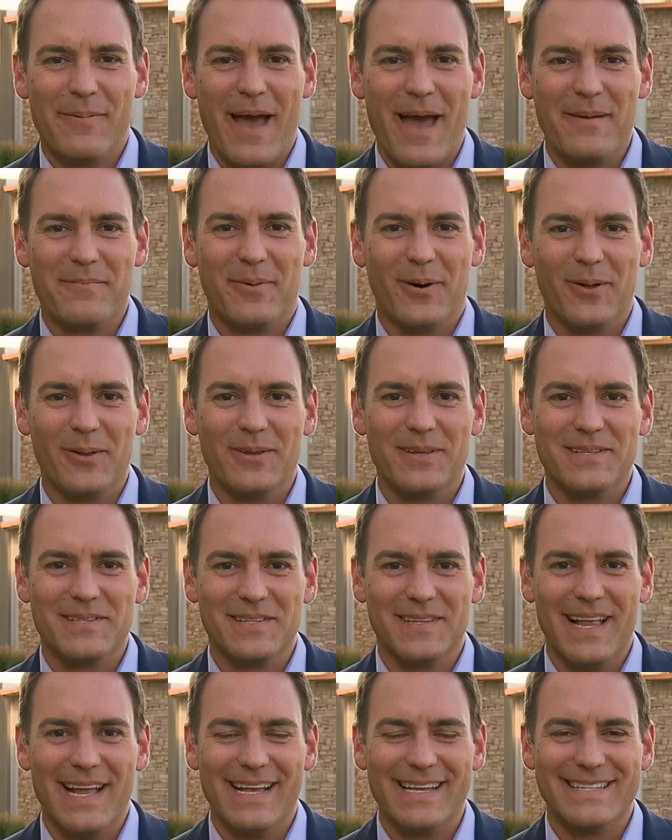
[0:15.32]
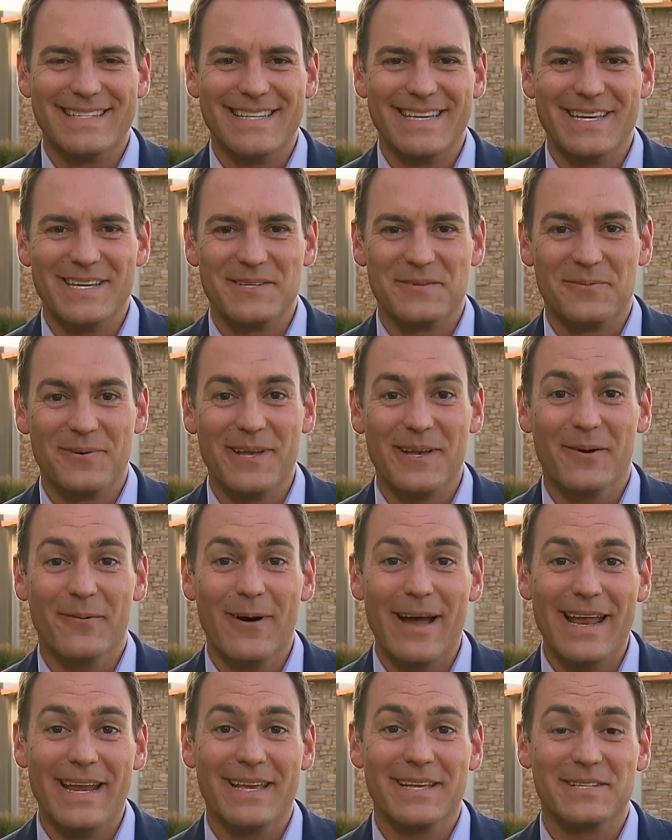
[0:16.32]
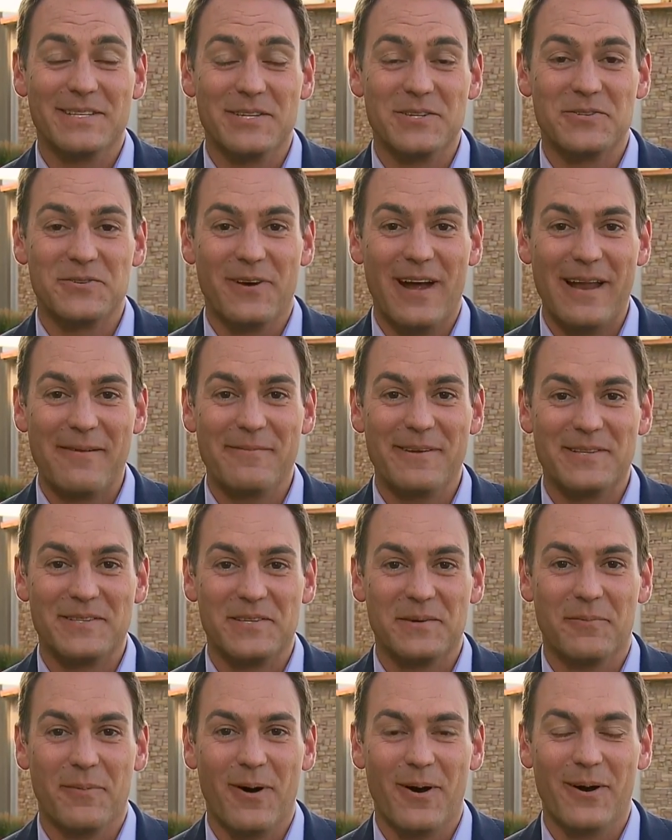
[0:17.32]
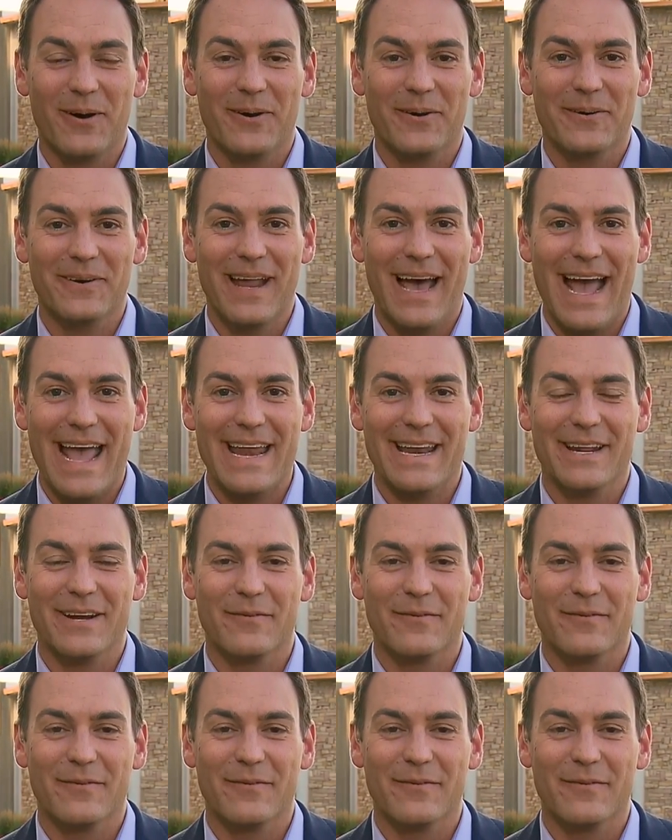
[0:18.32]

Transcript: Pat Bowlen's legacy as we await his enshrinement tomorrow night.